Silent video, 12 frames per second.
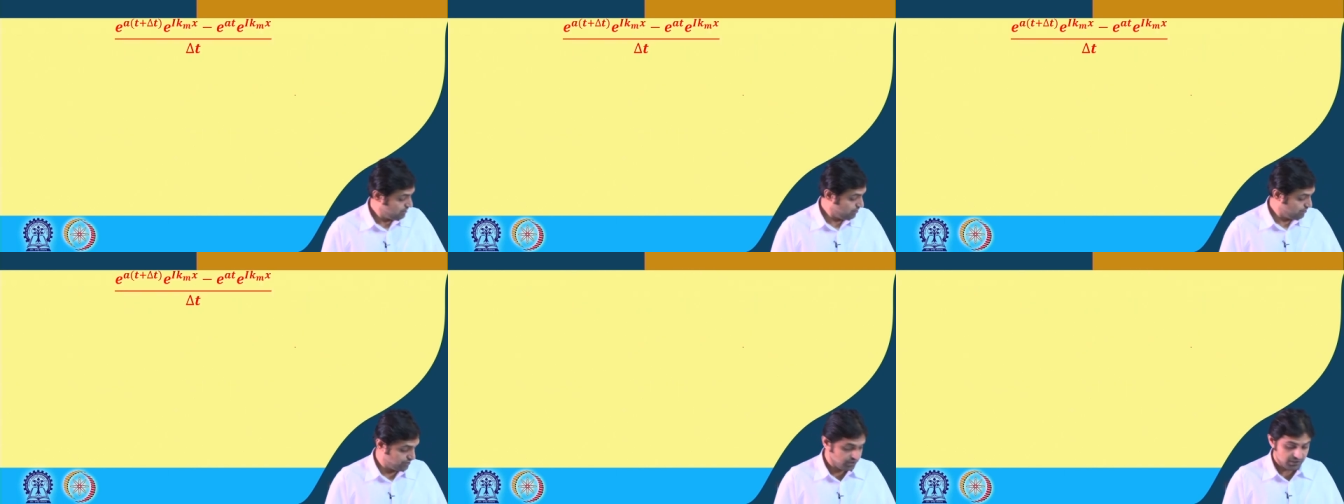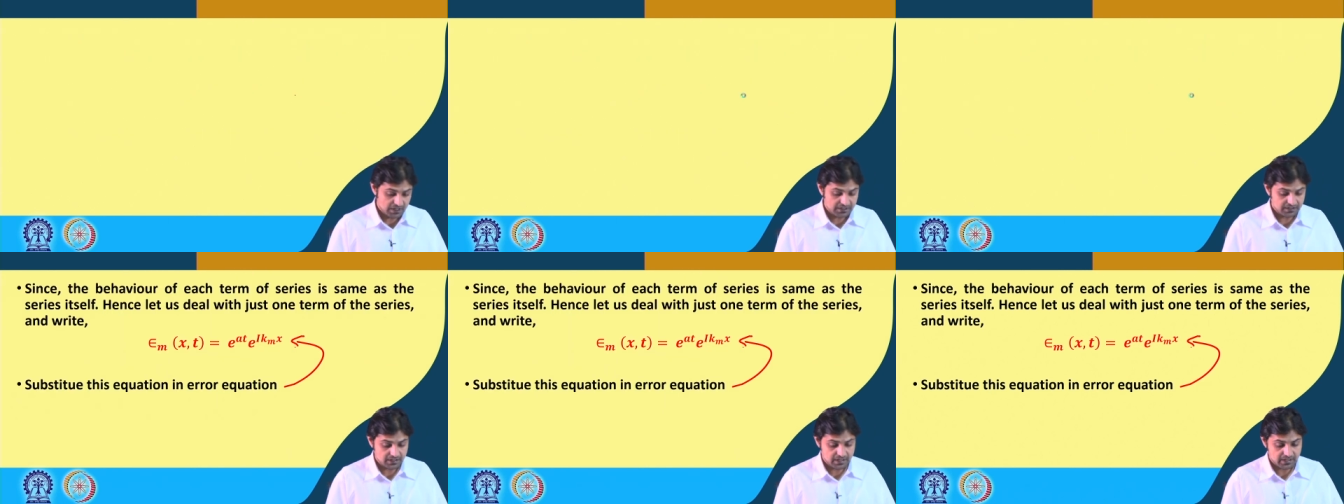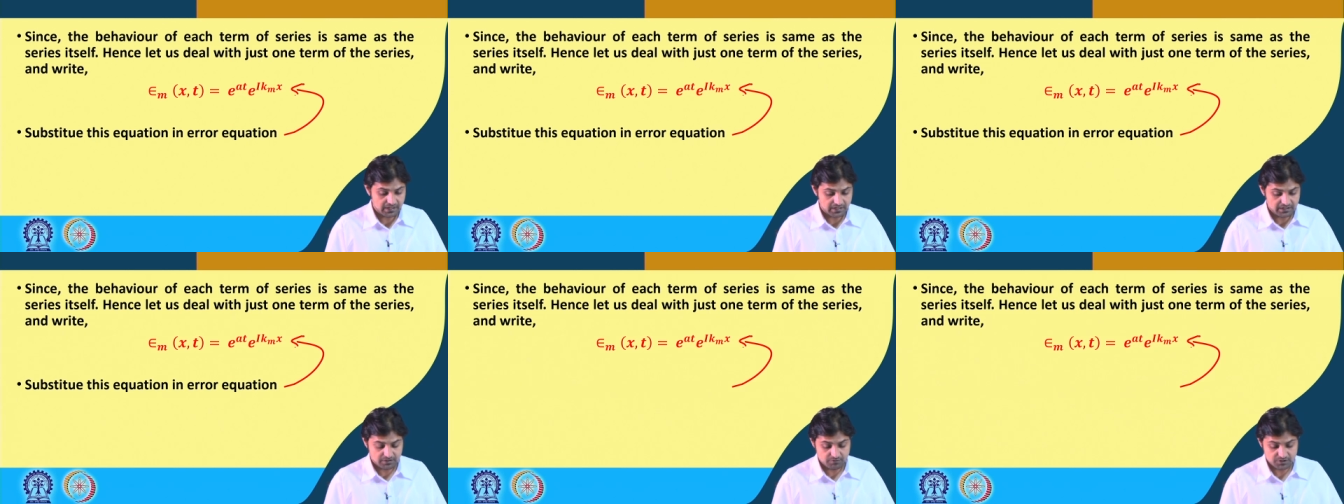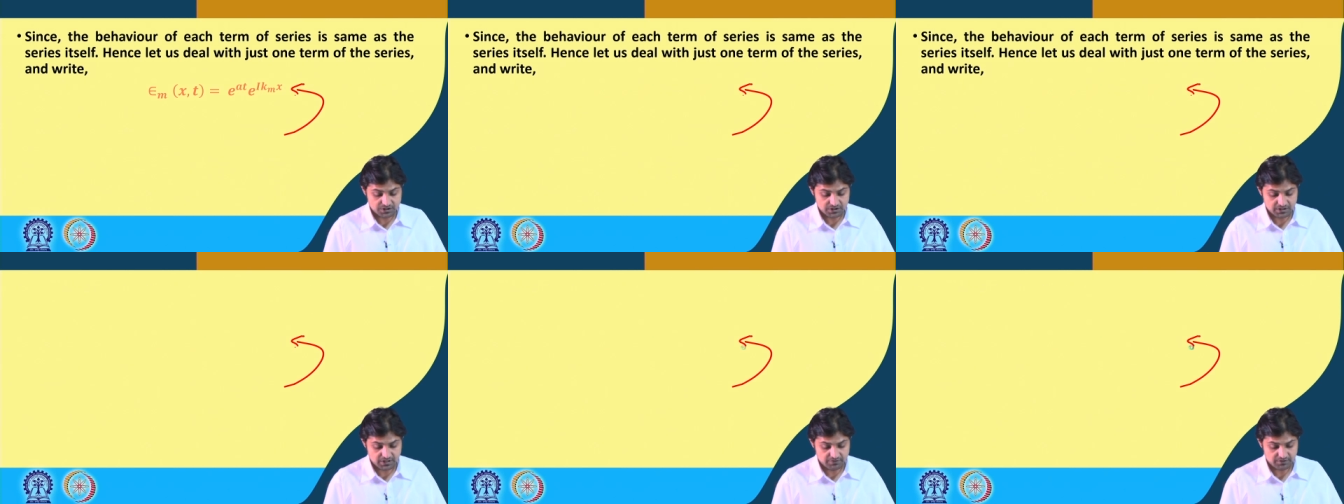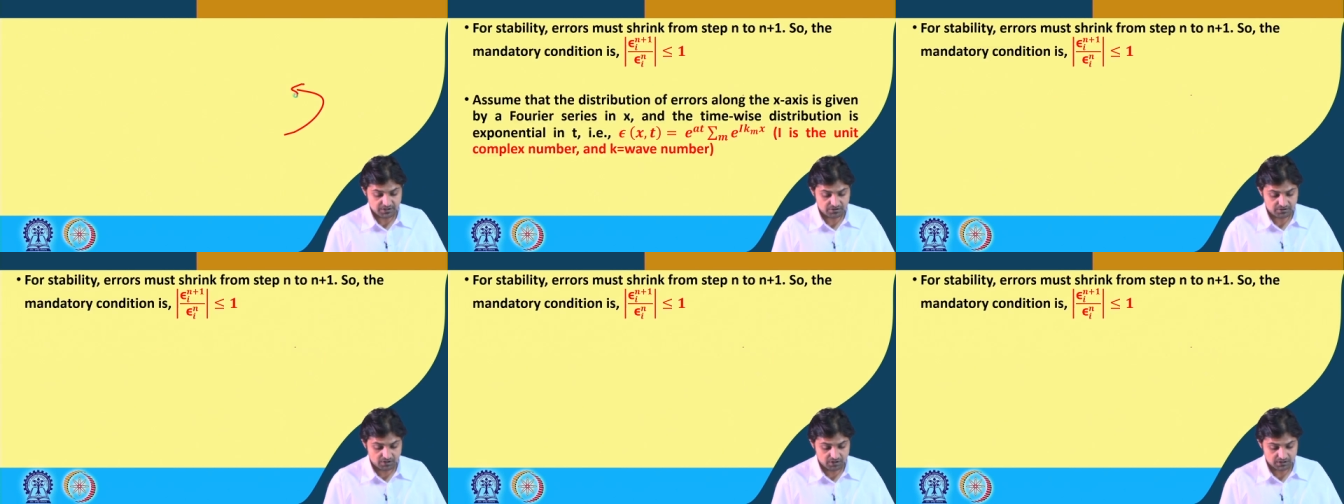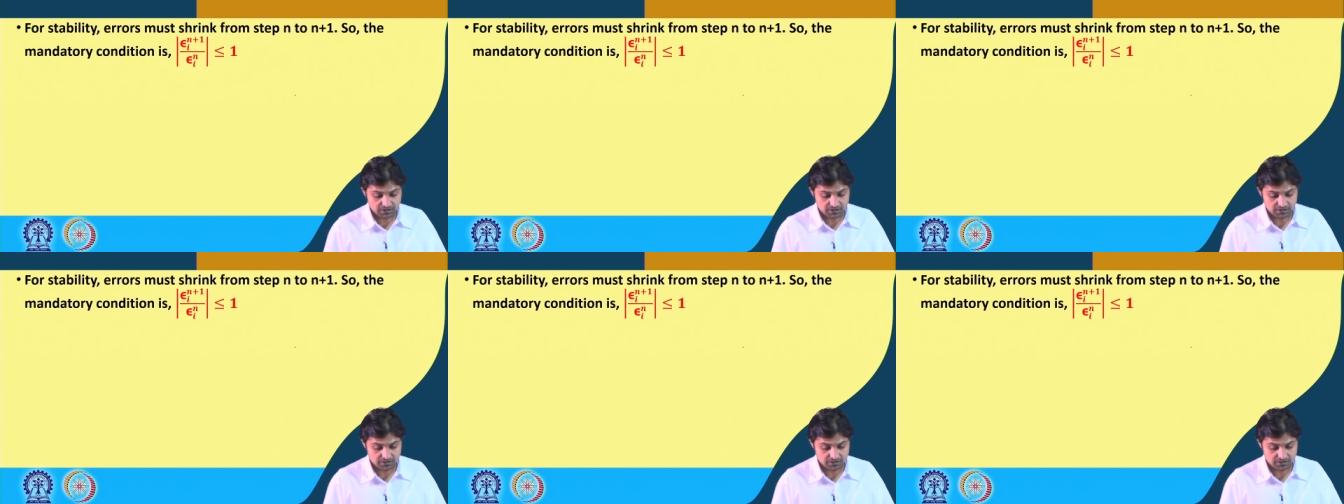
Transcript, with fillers: you see that error, error equation that we had got